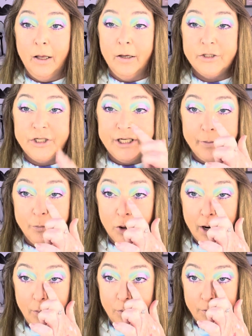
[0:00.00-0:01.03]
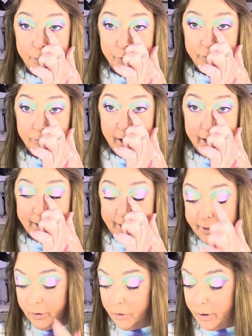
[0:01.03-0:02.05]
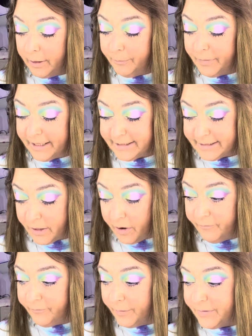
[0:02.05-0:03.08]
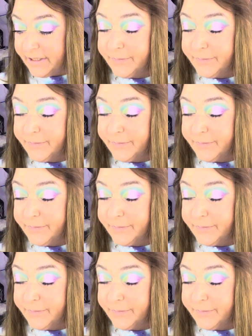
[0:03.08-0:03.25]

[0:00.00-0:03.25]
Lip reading: shimmer I want to put right here, but it's not from this